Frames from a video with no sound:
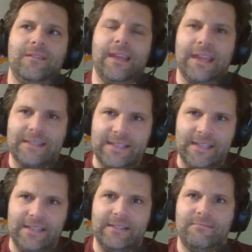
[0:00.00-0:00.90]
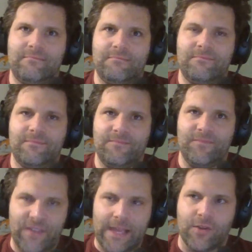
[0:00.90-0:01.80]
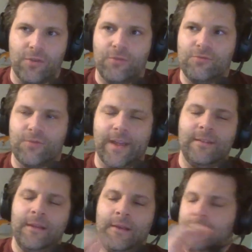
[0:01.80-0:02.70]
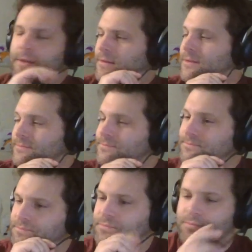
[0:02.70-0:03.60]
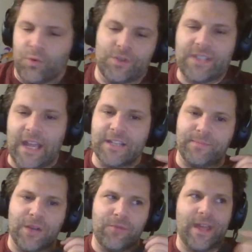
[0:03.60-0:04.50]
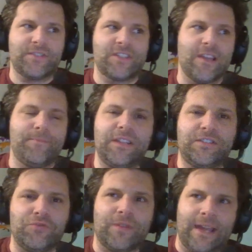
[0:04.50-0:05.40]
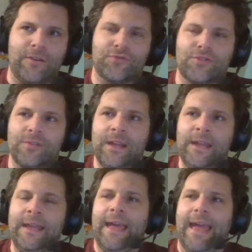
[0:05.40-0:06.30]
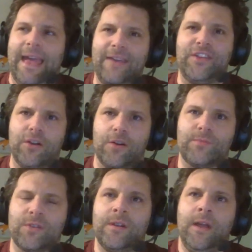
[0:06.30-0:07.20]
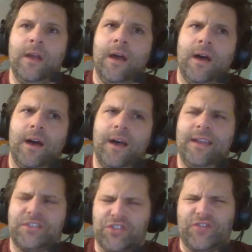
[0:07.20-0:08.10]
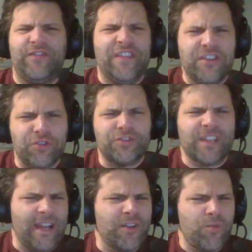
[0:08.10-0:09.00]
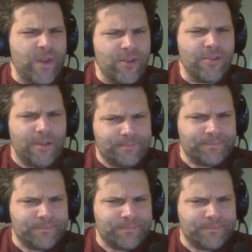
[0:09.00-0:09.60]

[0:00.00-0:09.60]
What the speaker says: anti-vehicle, right? Or seismic, without something to counter heavy armor, it just feels kind of weird.